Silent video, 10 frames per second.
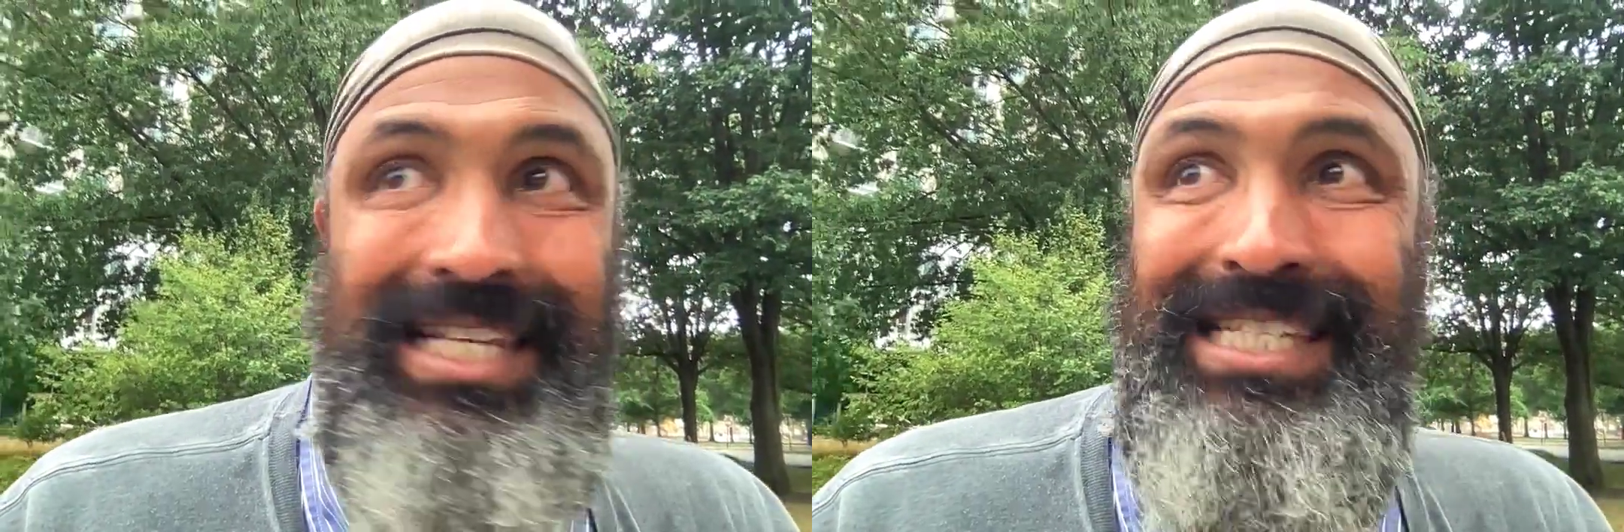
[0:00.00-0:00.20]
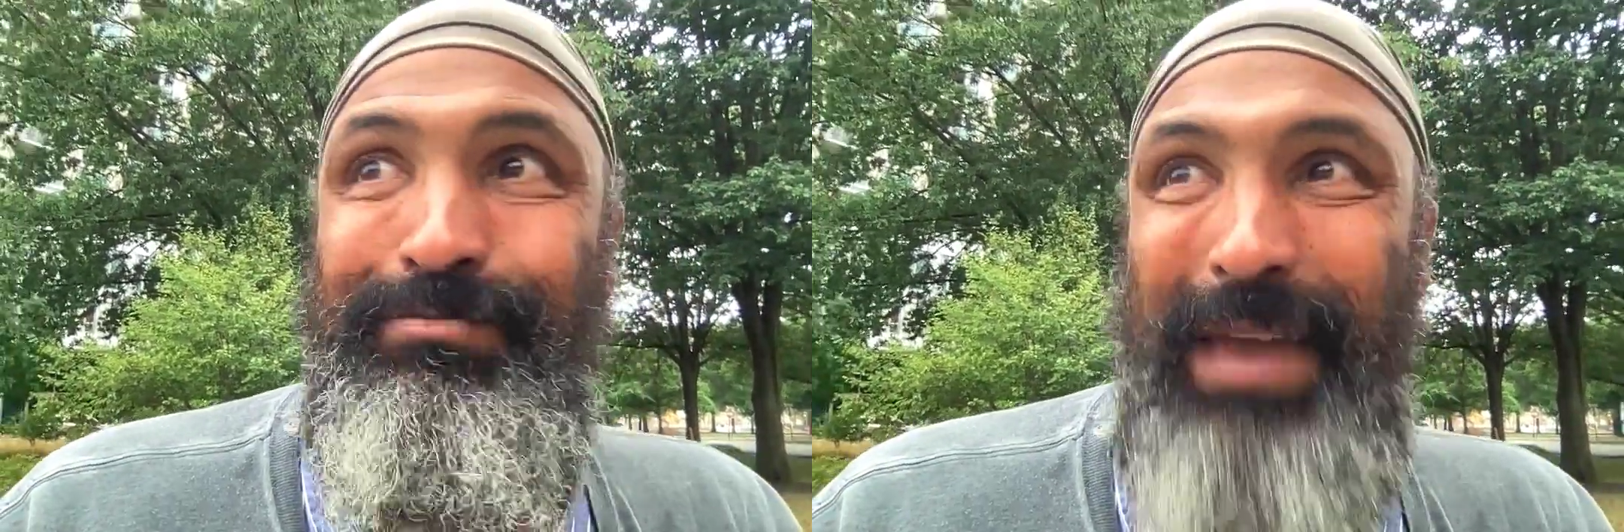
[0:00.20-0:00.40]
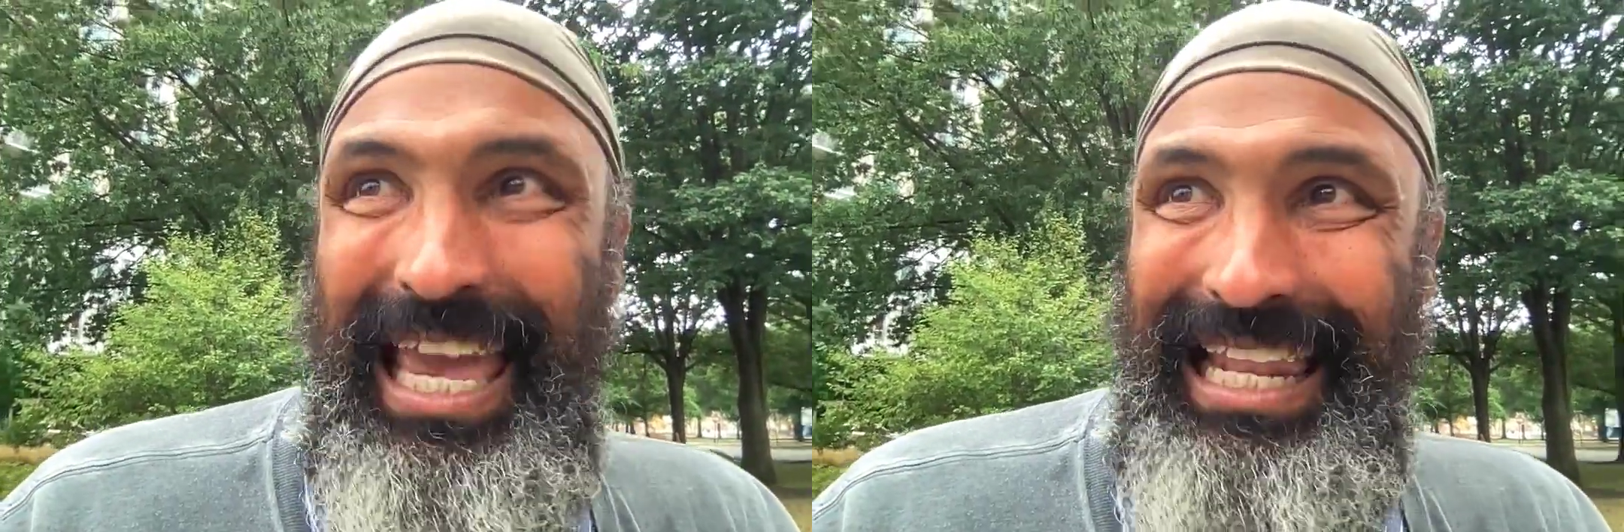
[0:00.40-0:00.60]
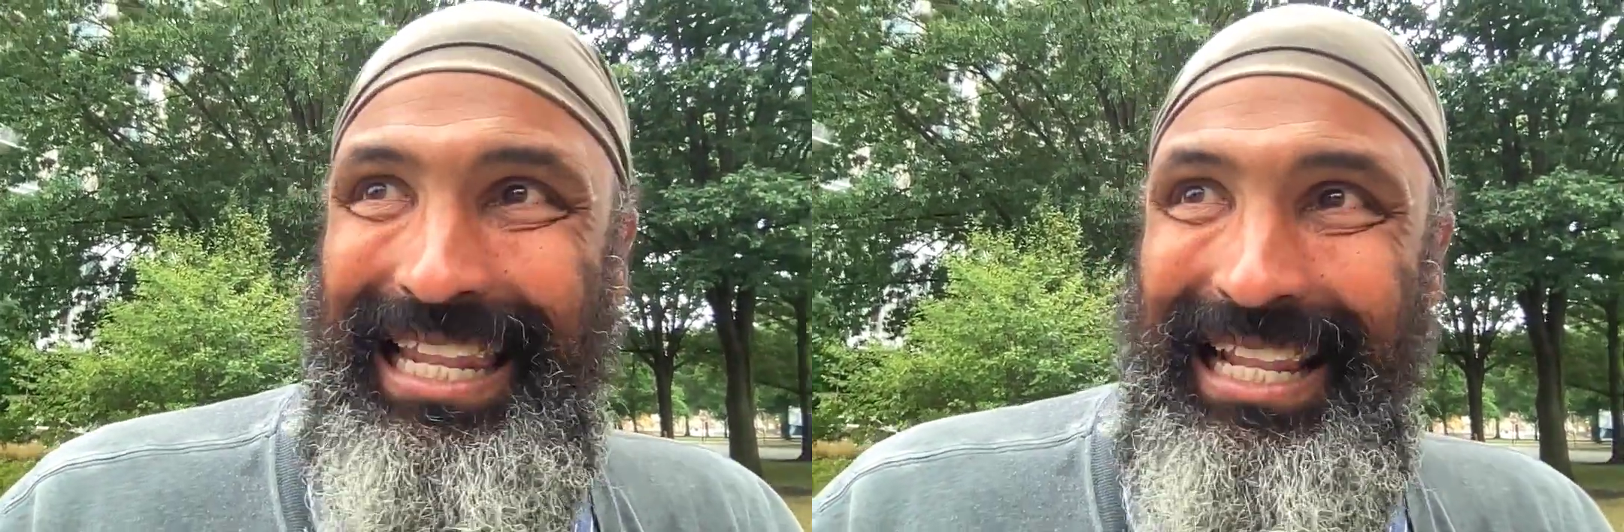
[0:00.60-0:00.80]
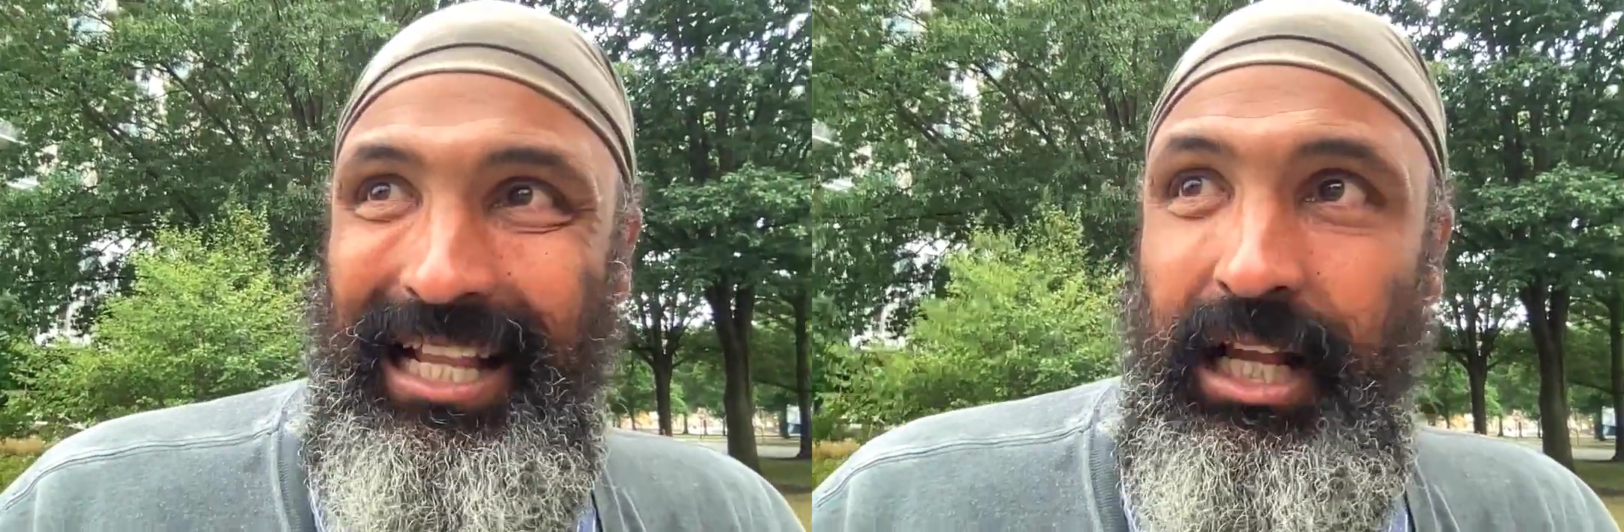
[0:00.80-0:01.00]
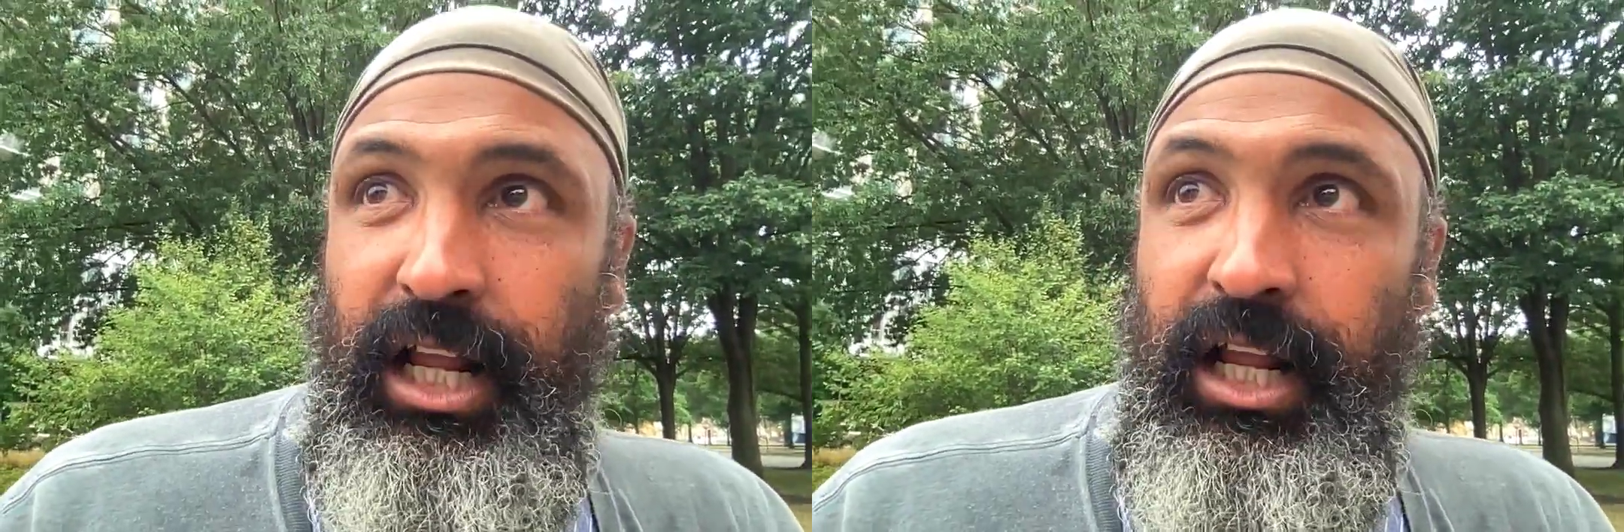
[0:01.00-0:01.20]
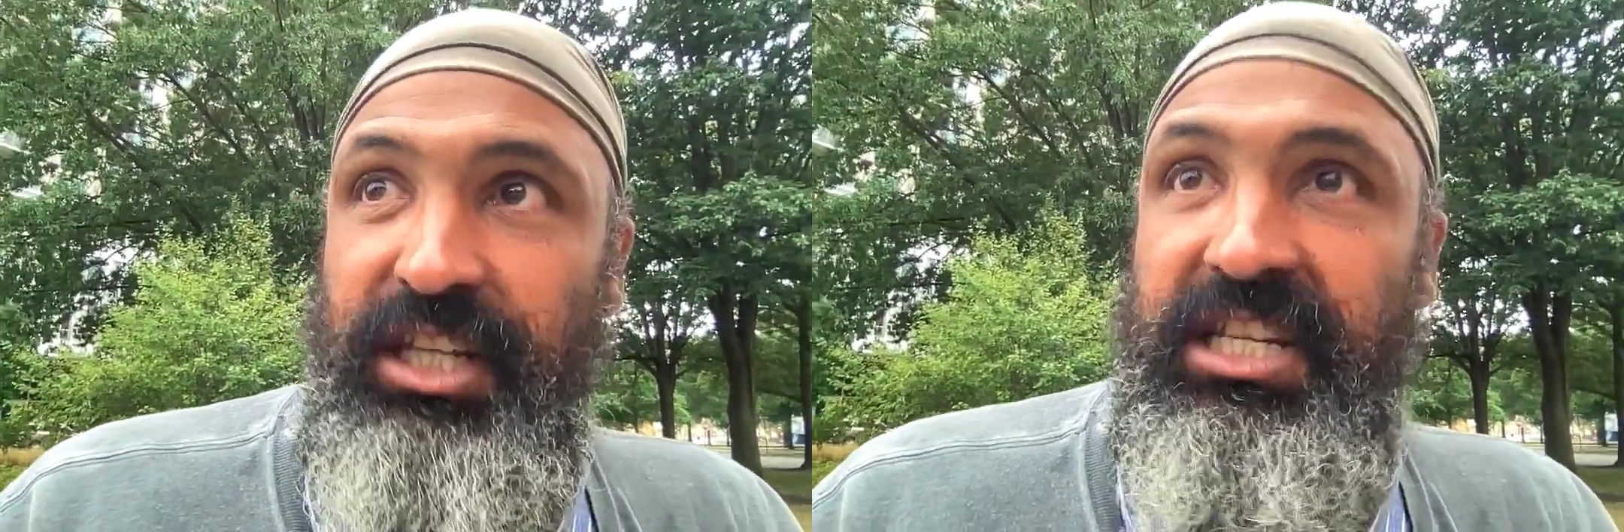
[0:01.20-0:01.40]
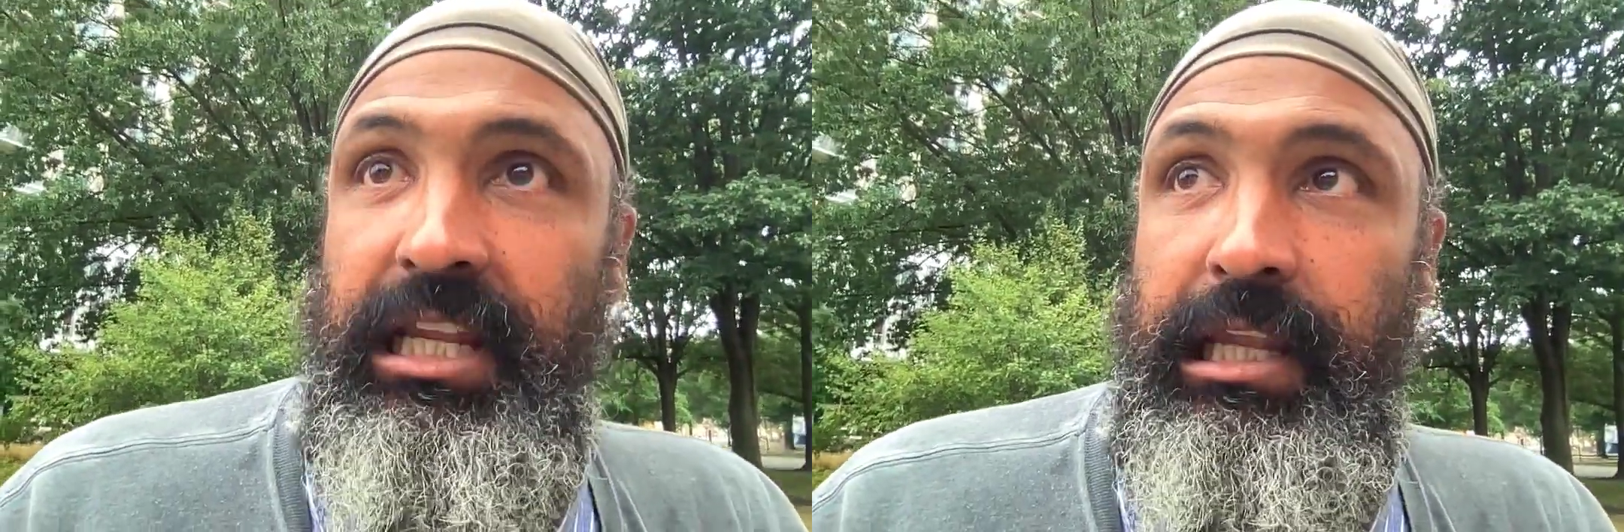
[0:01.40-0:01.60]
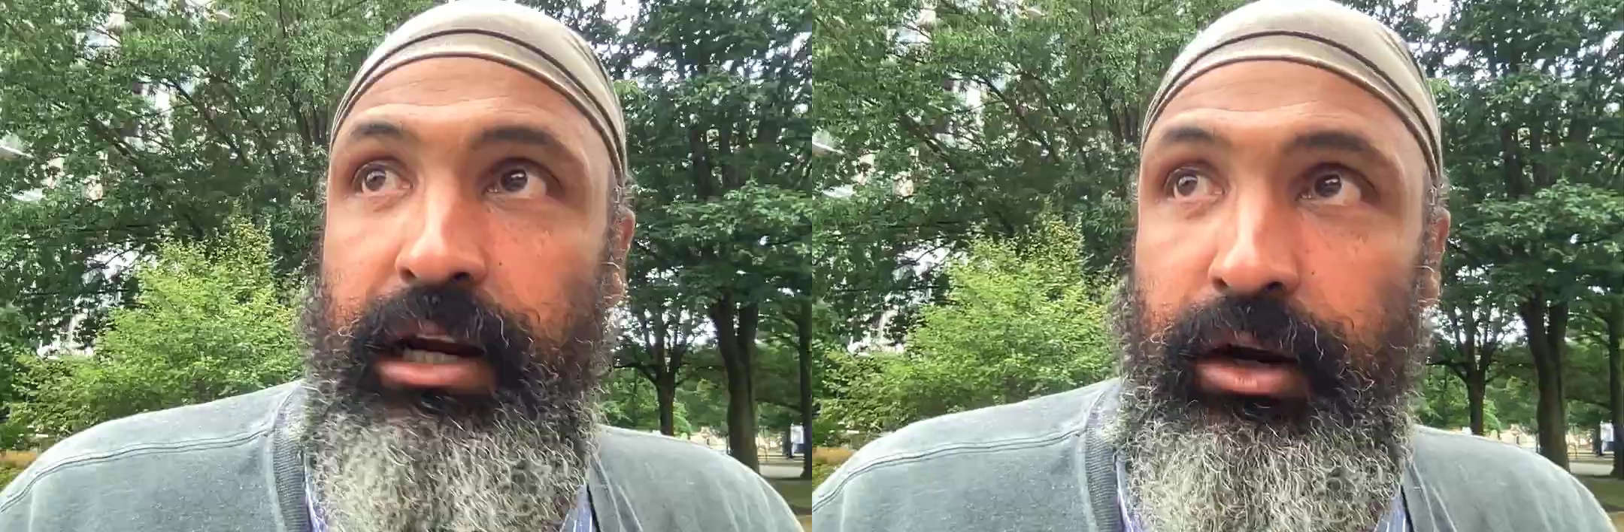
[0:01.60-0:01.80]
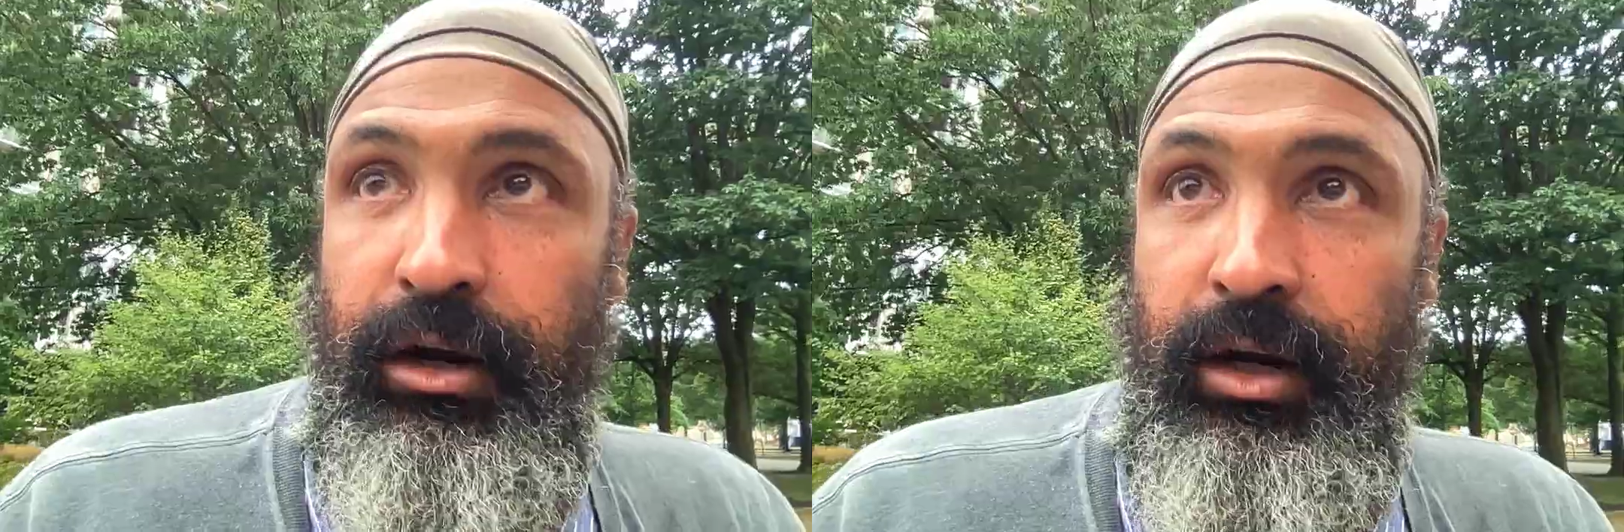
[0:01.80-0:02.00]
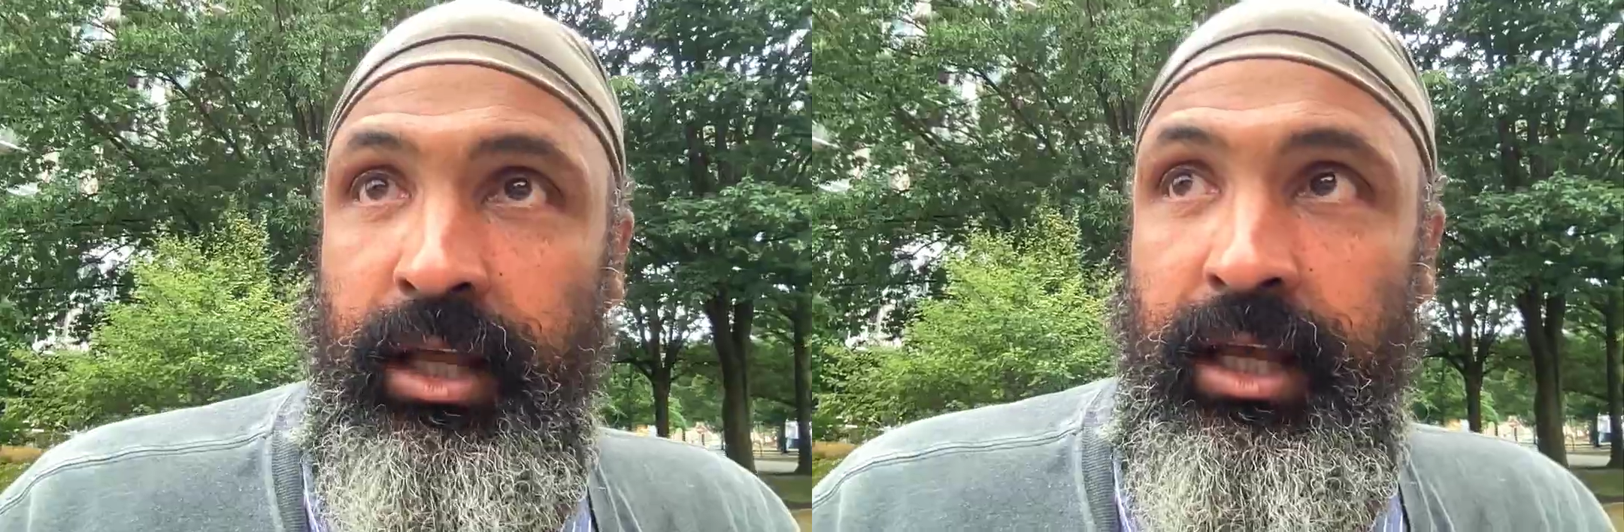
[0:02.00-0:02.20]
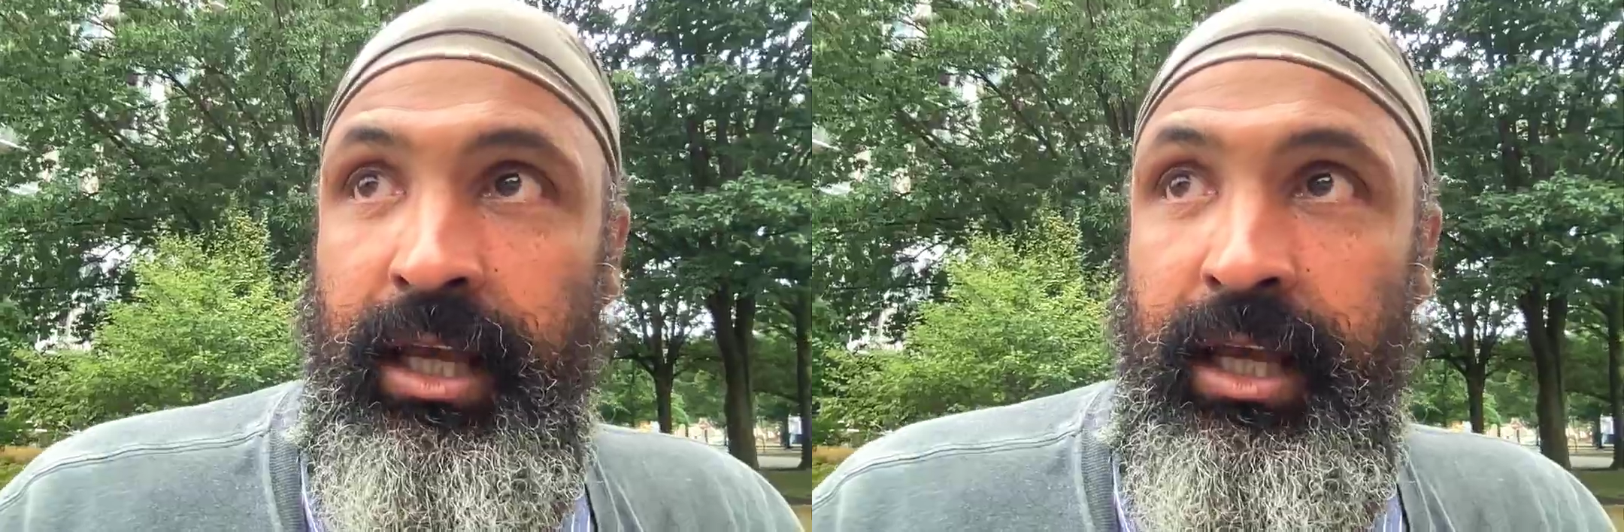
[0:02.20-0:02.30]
spell to learn